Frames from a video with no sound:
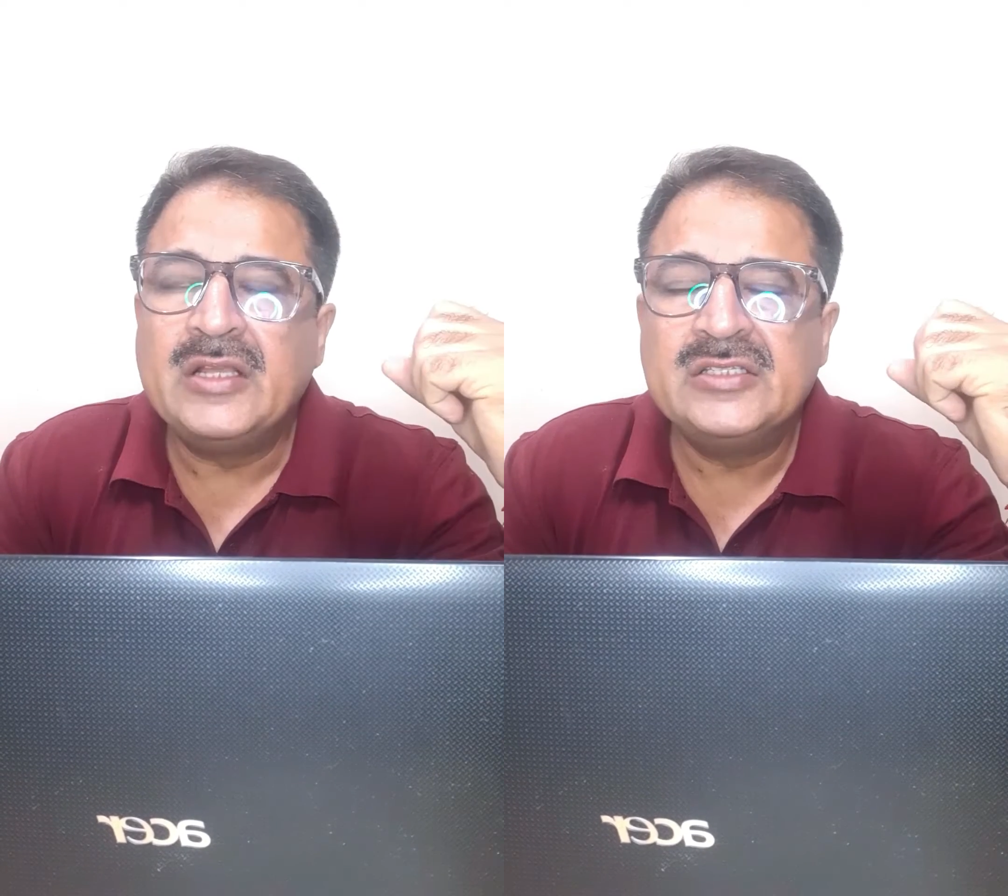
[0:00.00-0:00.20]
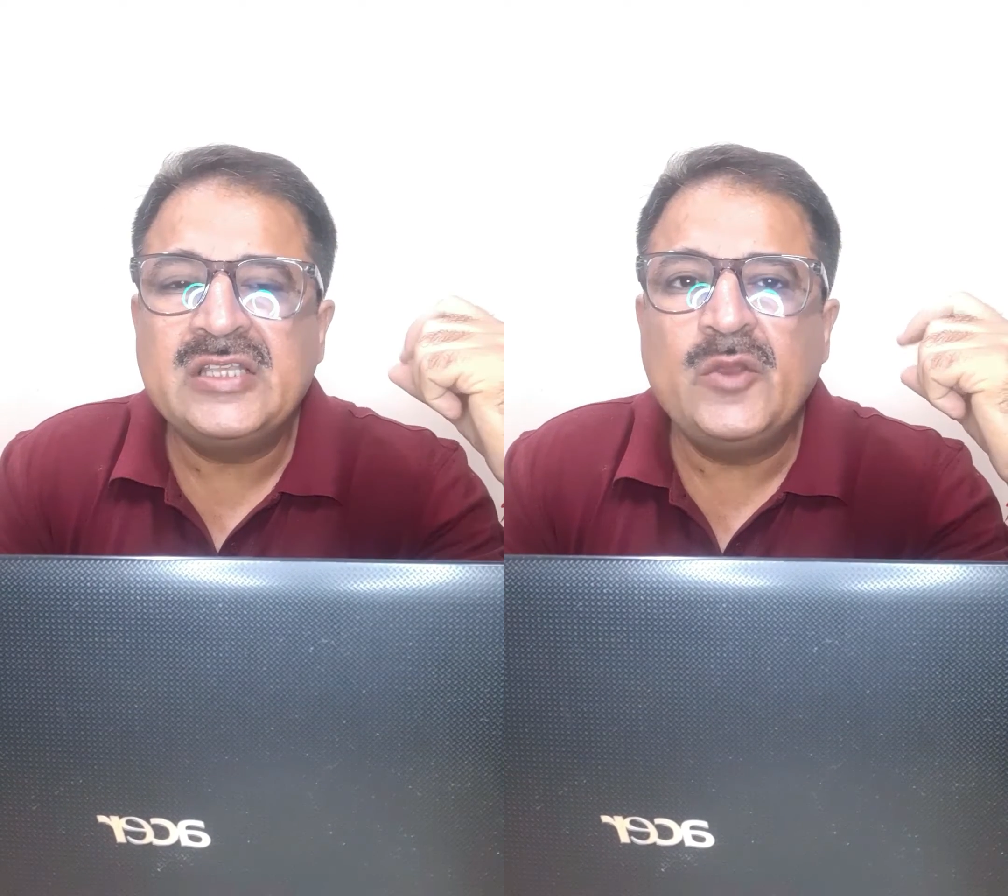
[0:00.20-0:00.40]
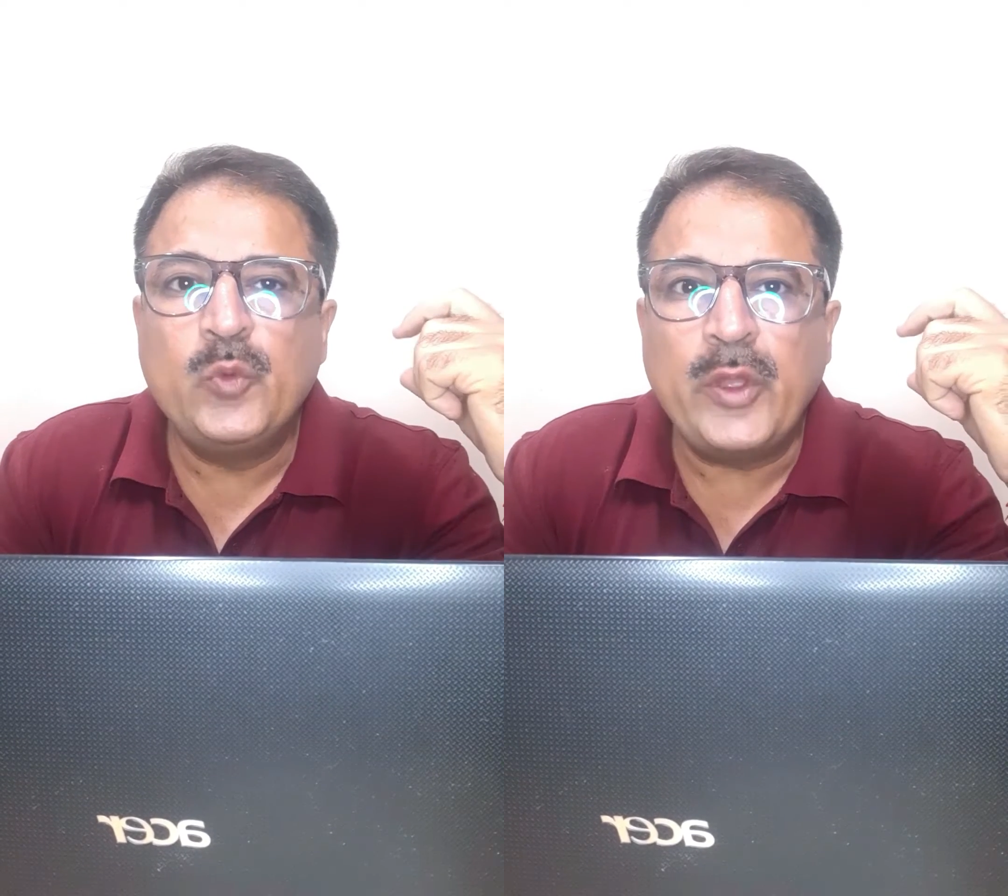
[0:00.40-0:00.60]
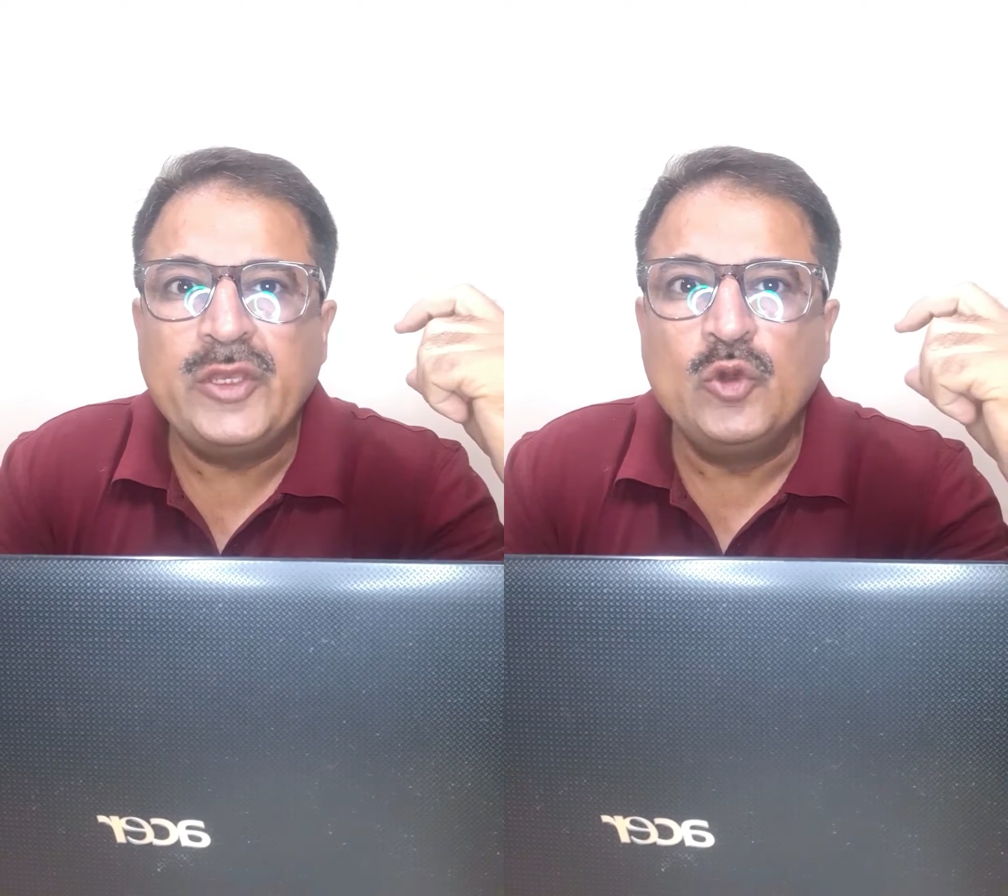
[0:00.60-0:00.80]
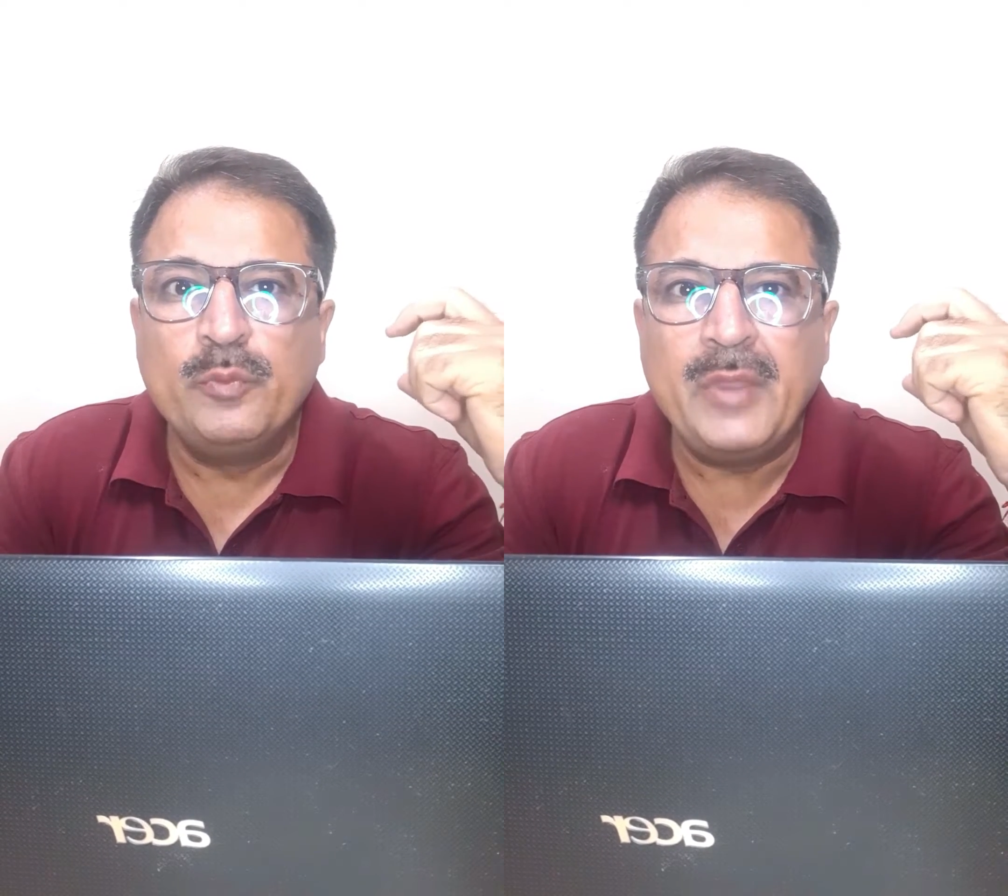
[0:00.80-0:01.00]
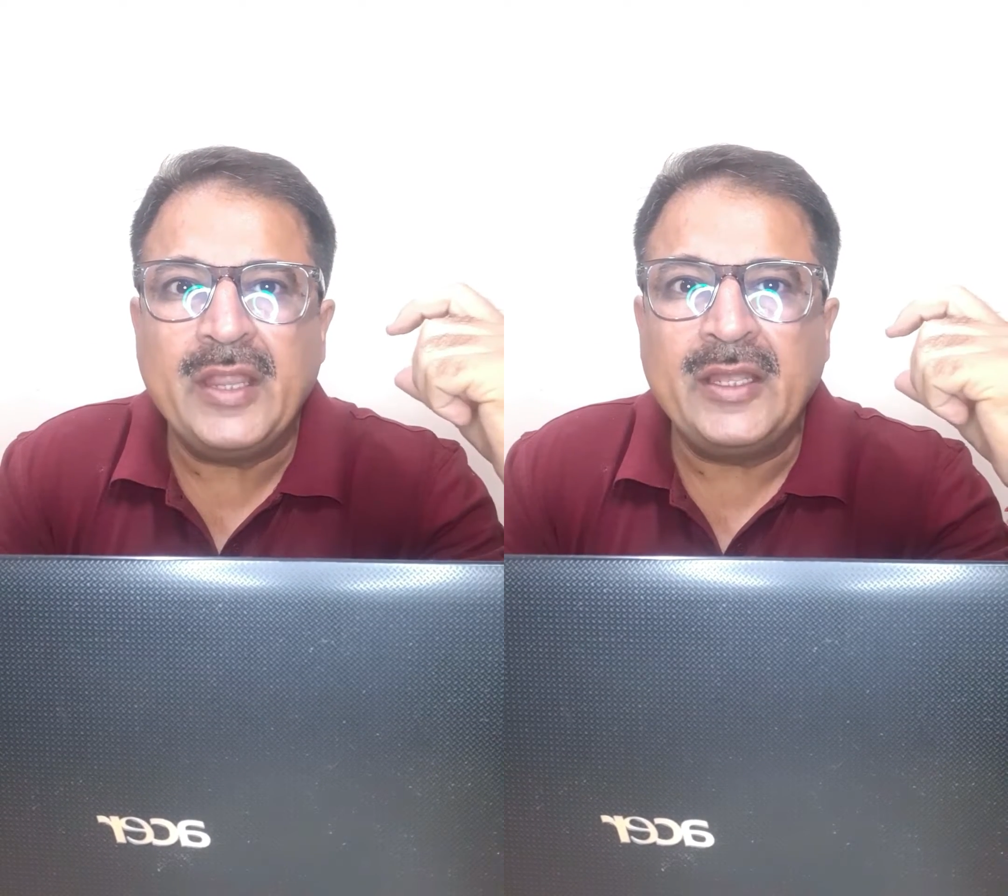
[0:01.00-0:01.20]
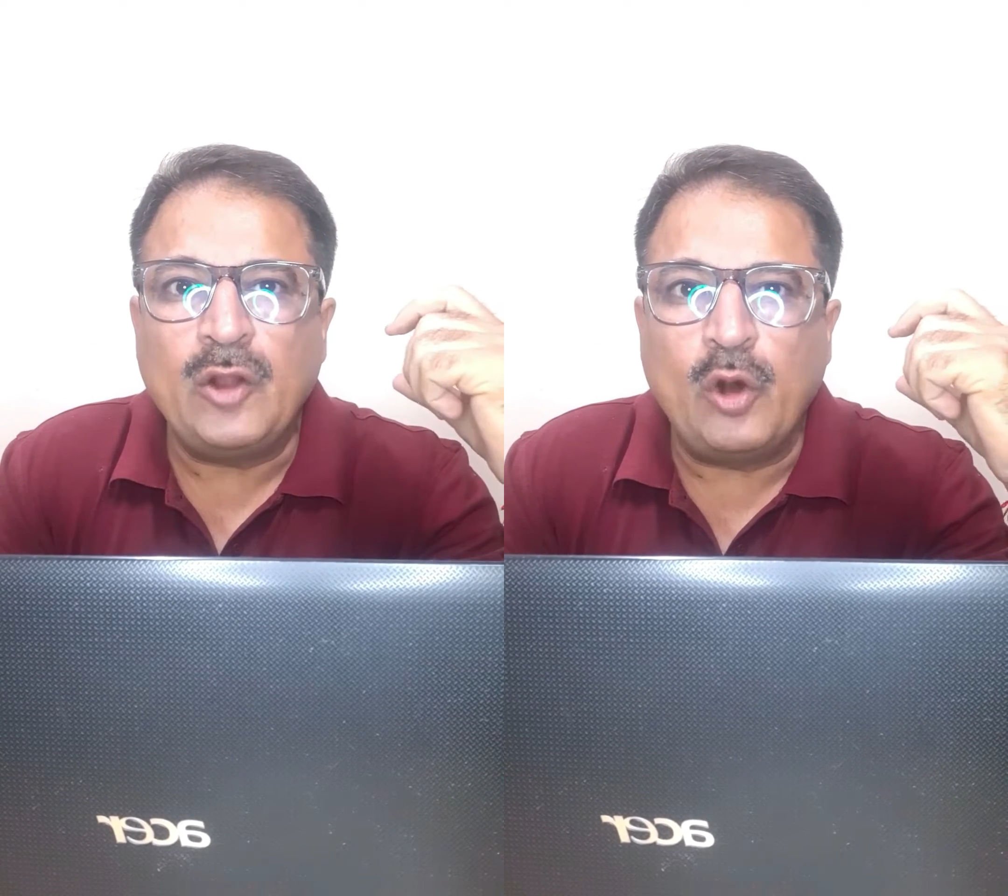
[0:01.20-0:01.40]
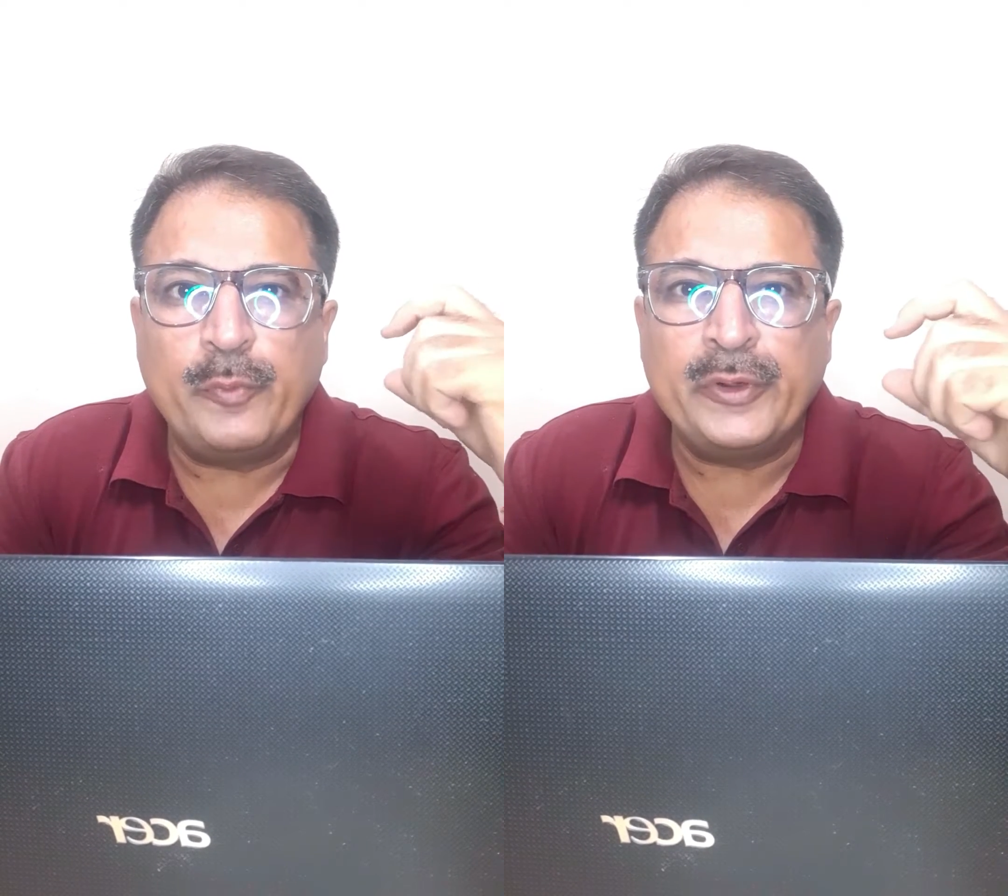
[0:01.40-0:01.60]
See, when you make an
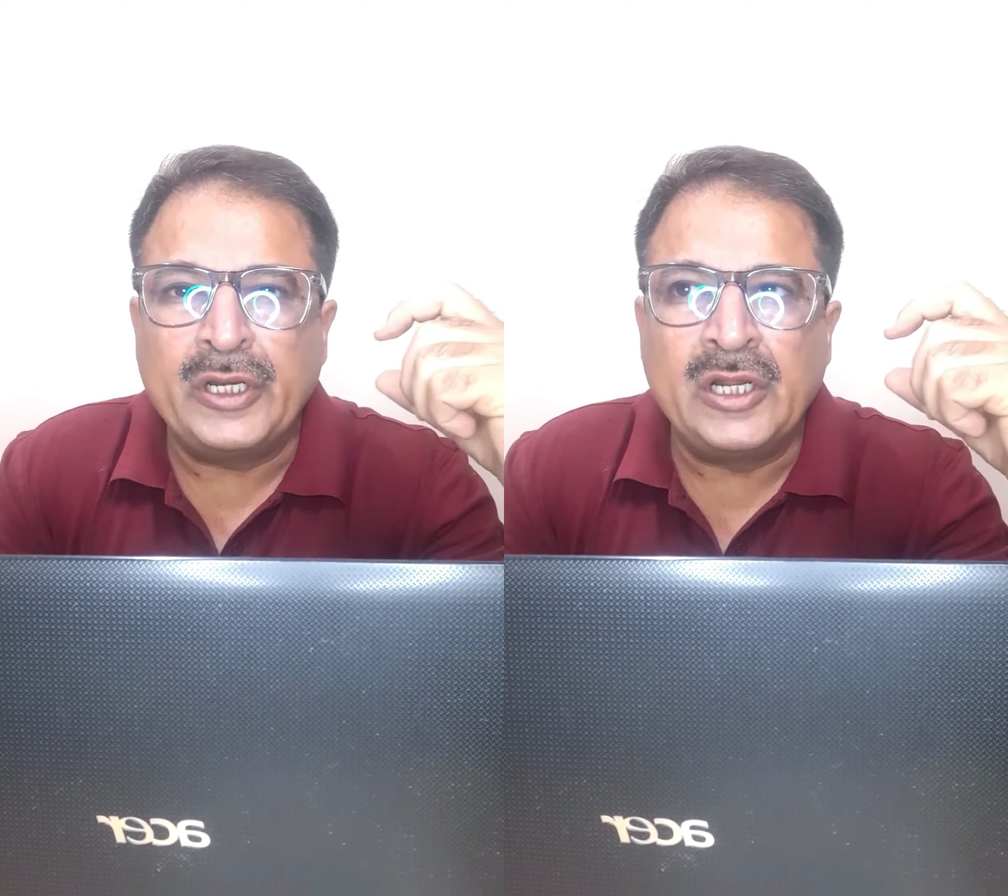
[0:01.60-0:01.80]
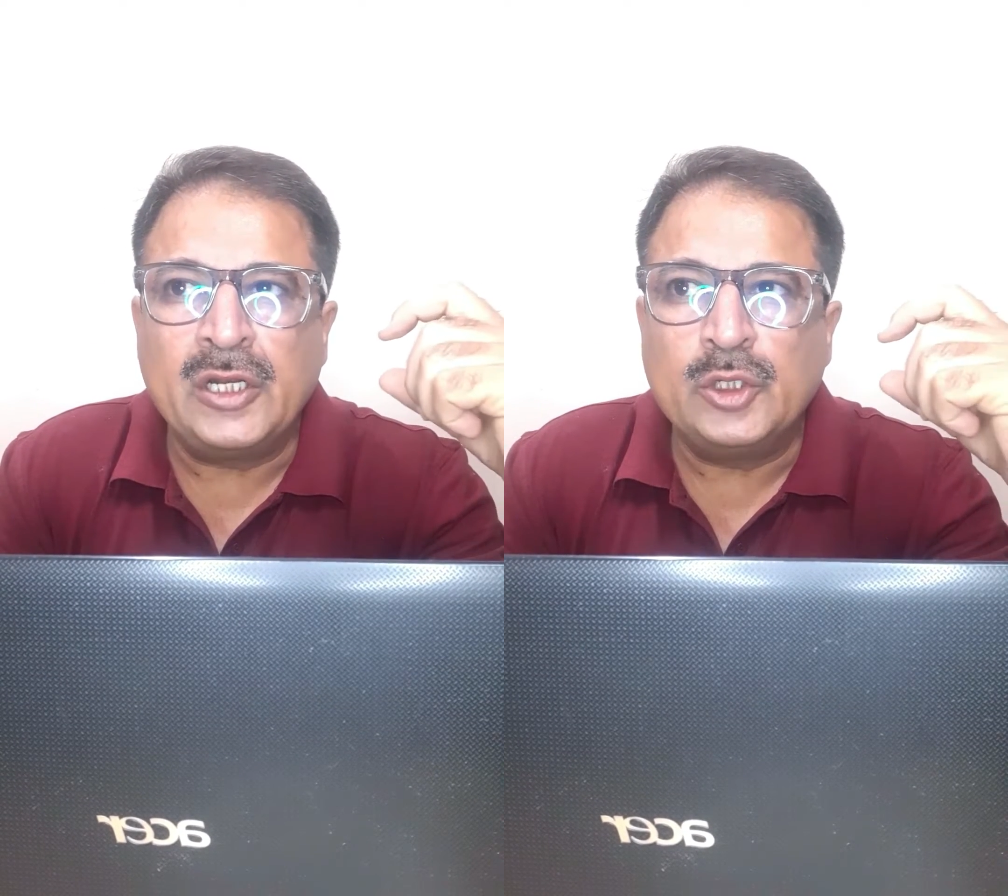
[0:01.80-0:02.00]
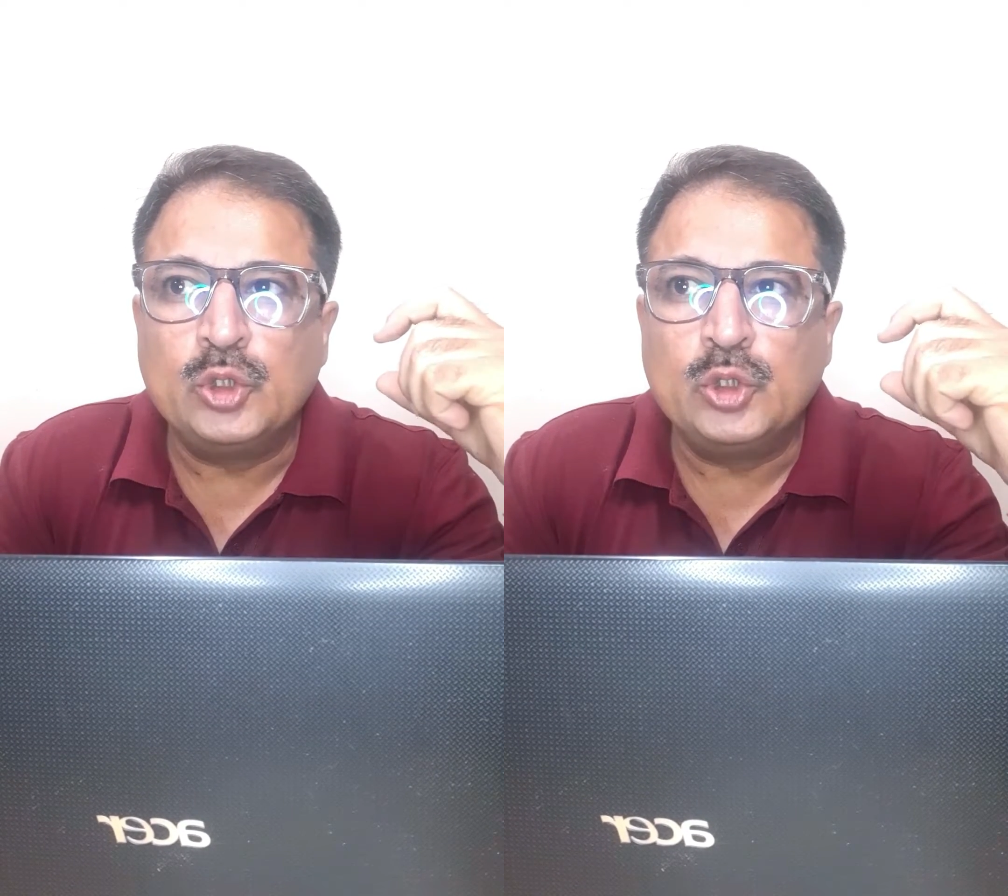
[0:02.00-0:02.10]
operator